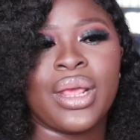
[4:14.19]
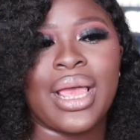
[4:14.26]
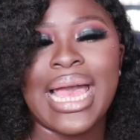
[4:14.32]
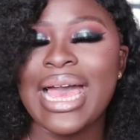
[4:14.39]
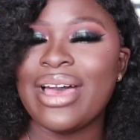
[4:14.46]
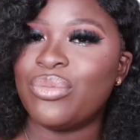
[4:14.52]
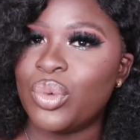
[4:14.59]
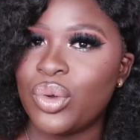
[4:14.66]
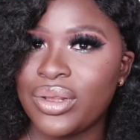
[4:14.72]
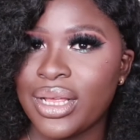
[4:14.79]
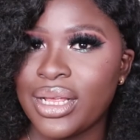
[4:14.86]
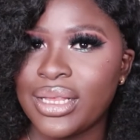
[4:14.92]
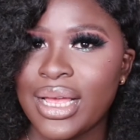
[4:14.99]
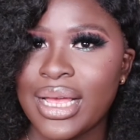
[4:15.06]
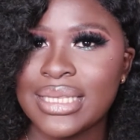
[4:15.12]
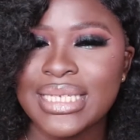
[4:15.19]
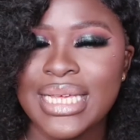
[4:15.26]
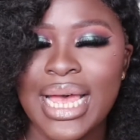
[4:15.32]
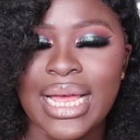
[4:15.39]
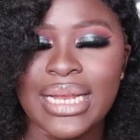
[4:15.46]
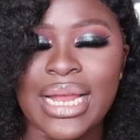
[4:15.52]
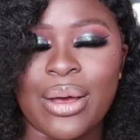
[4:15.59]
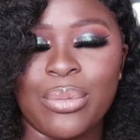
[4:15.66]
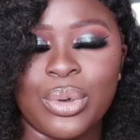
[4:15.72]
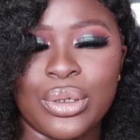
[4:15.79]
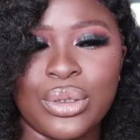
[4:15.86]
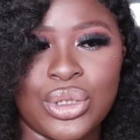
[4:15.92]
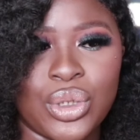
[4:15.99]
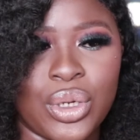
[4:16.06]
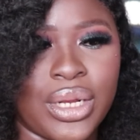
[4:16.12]
I have more than that, and I'm
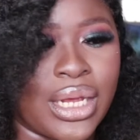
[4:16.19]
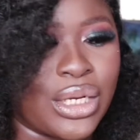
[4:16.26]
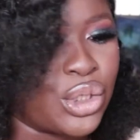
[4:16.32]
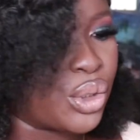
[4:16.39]
going to show you that